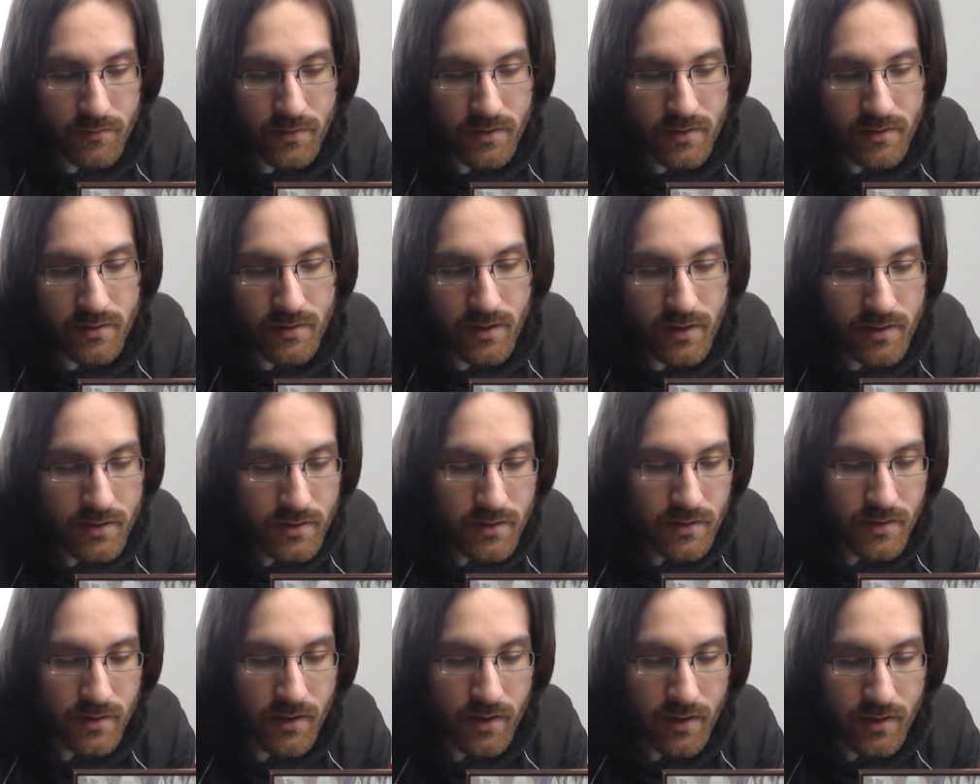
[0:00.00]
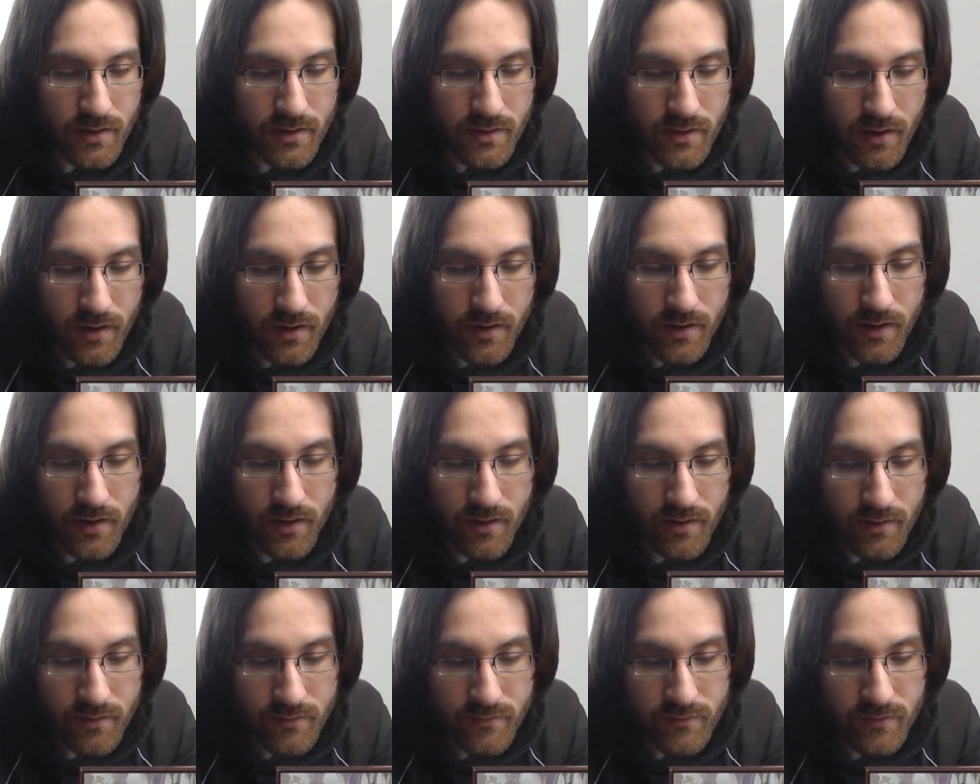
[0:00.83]
But then again, I
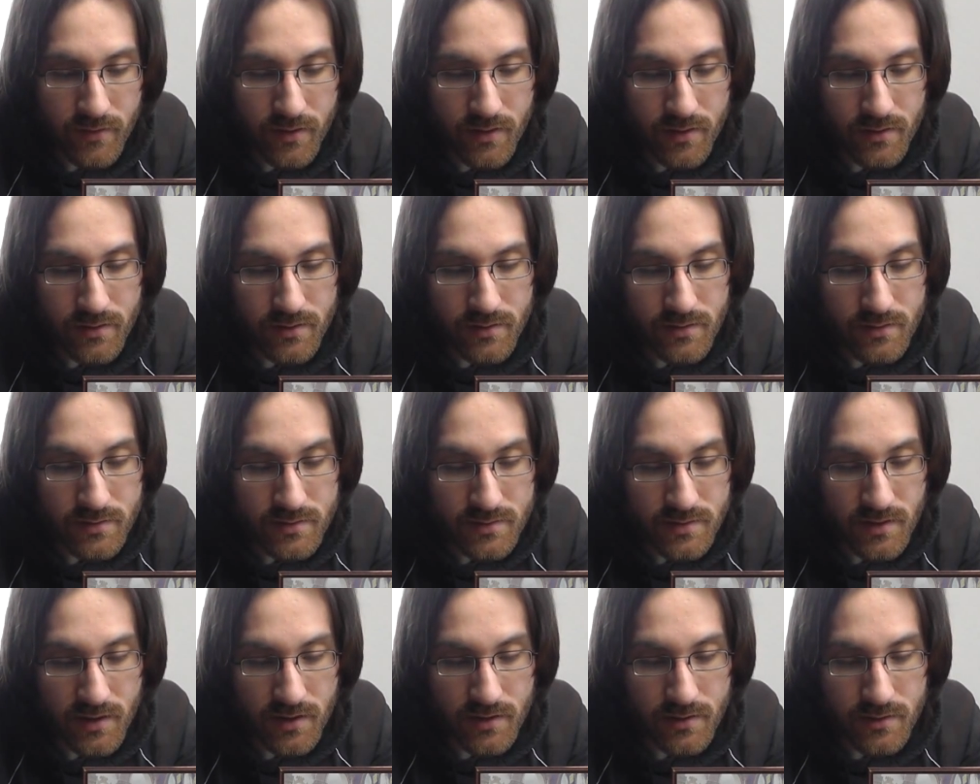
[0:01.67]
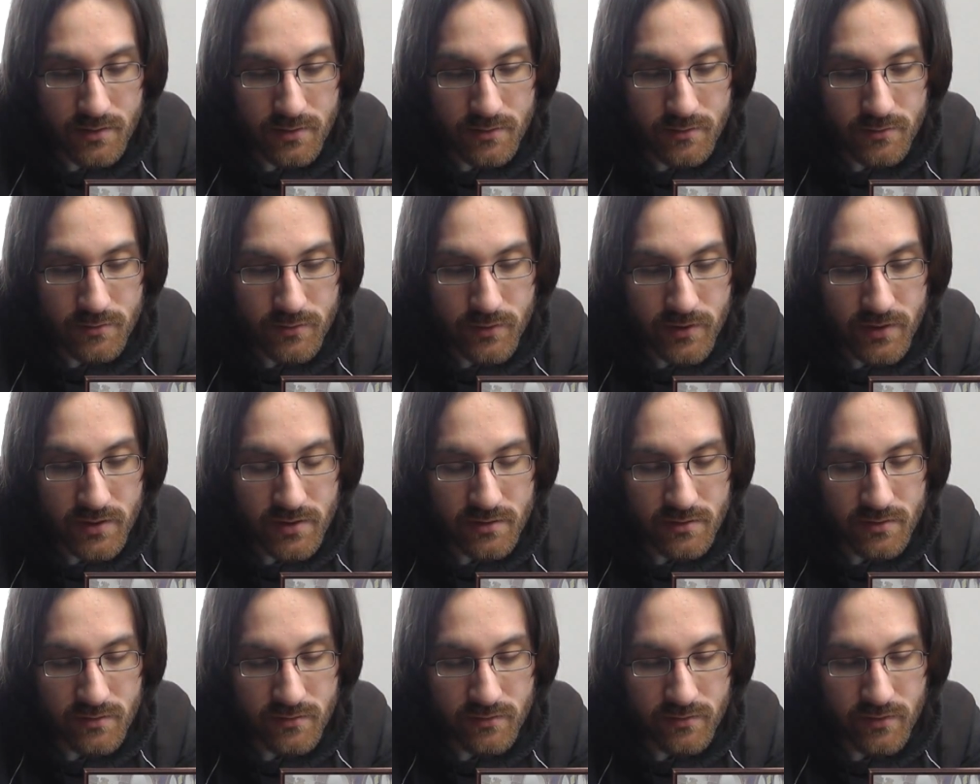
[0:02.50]
have a little son who
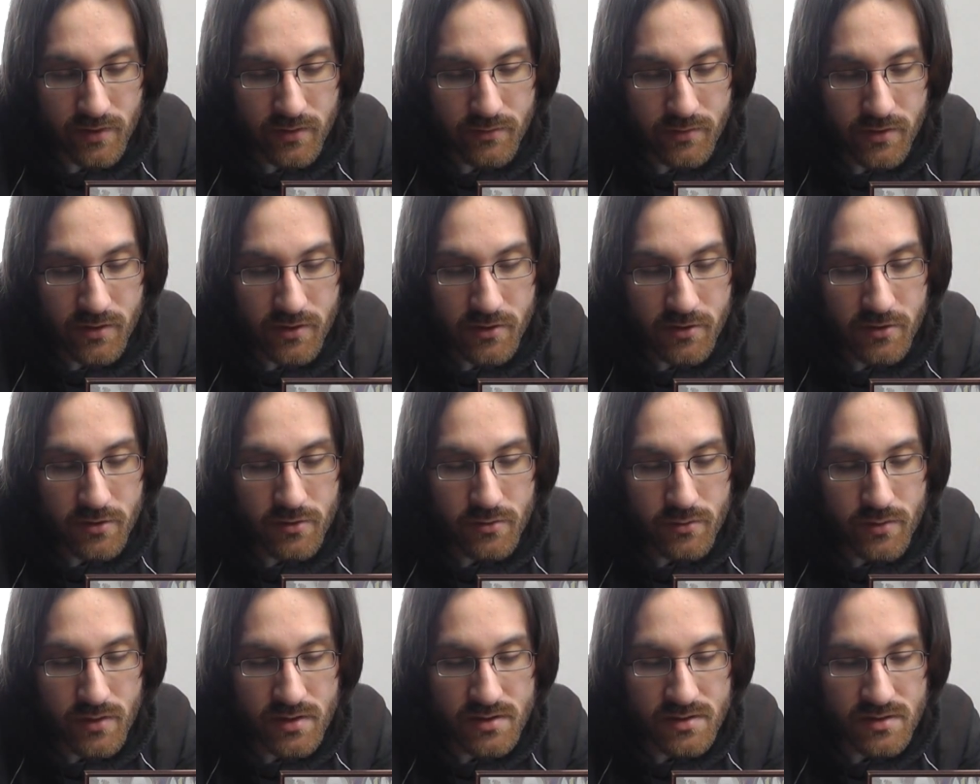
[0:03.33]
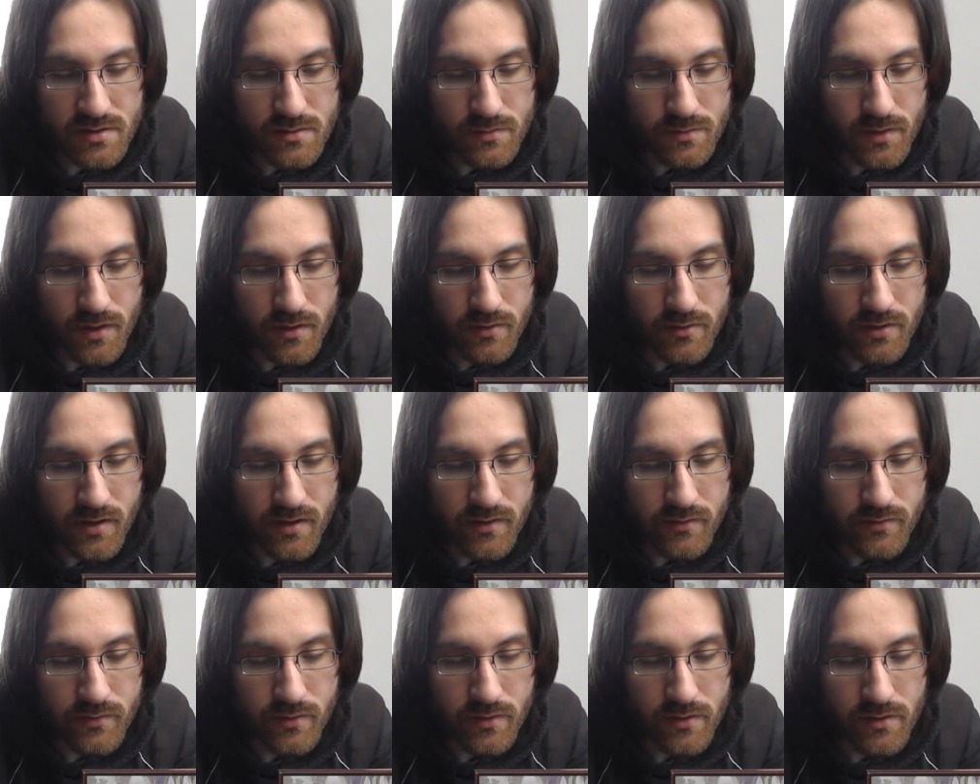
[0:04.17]
is very curious about
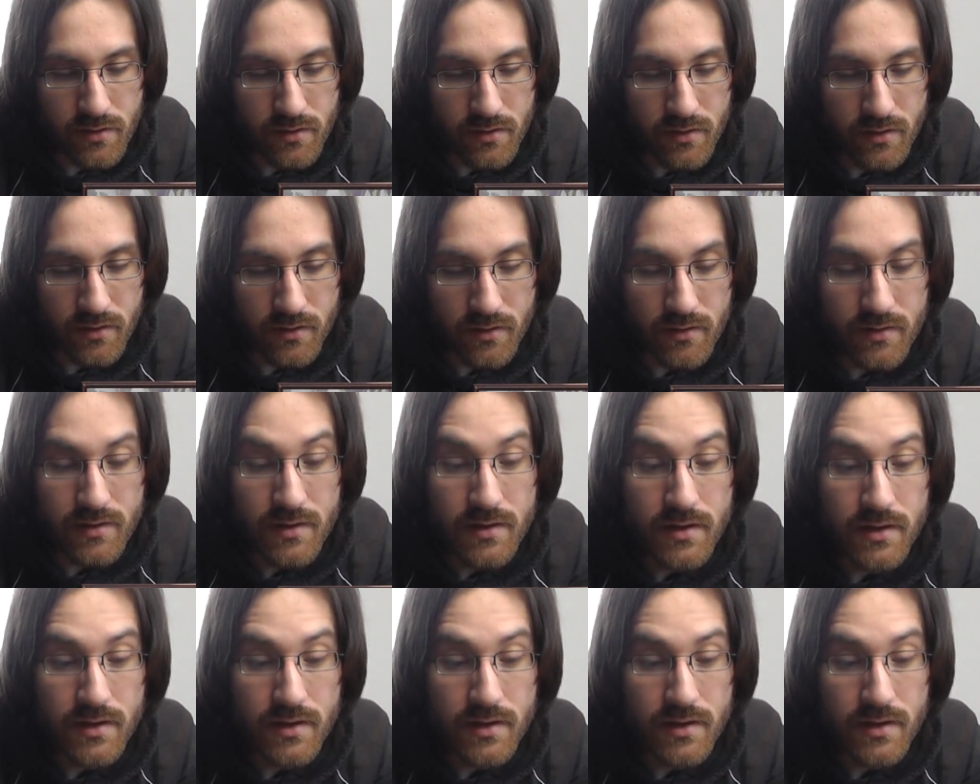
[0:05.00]
everything.